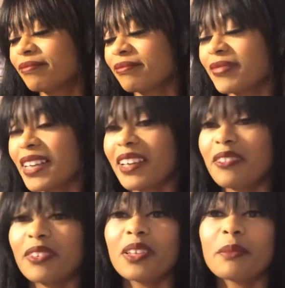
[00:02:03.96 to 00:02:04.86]
like
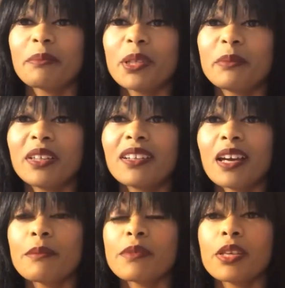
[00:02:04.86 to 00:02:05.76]
every other penman,
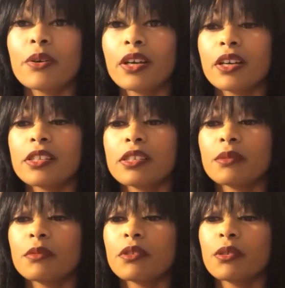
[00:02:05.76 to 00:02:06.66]
I'm so
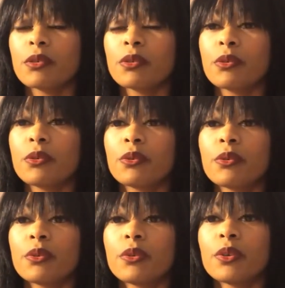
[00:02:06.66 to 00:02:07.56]
accustomed to,
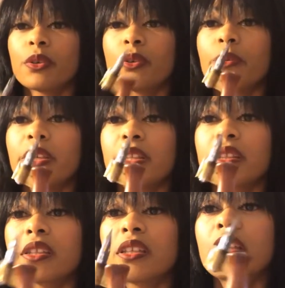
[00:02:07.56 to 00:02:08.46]
with
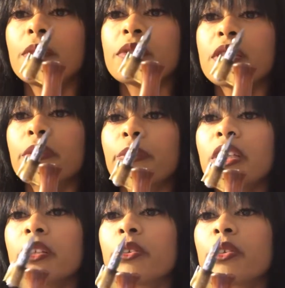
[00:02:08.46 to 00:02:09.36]
the nibs that we
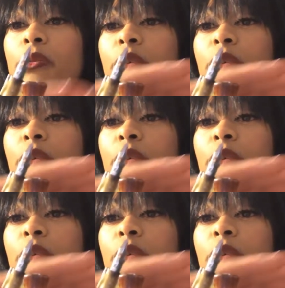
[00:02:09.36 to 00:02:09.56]
use, we